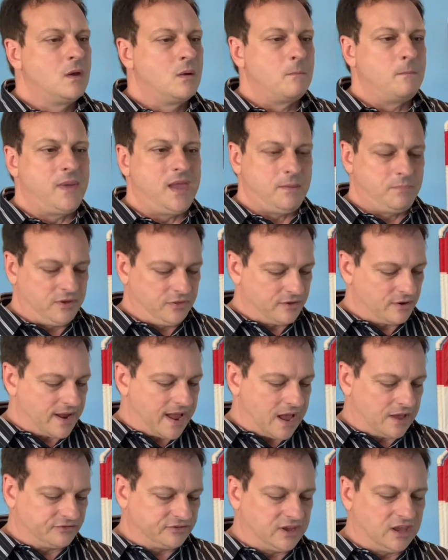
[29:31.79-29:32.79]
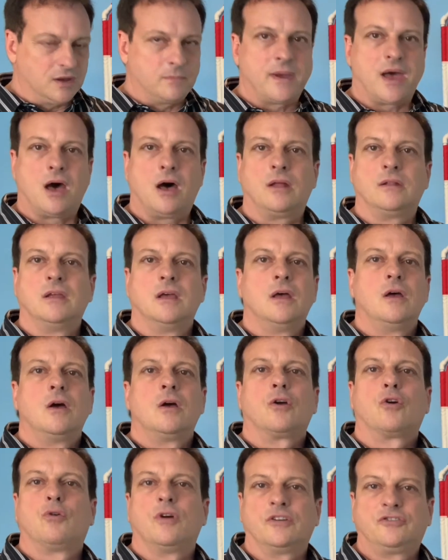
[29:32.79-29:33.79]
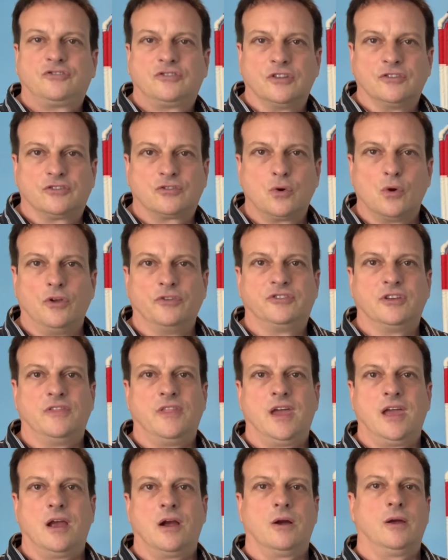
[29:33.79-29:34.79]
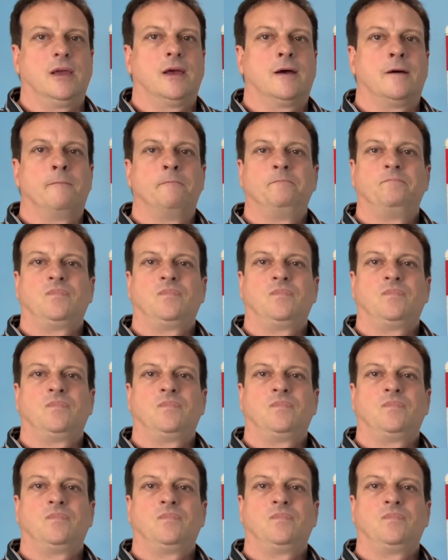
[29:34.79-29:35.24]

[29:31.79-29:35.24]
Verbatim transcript: Maybe they're asking about Christian schools in the area.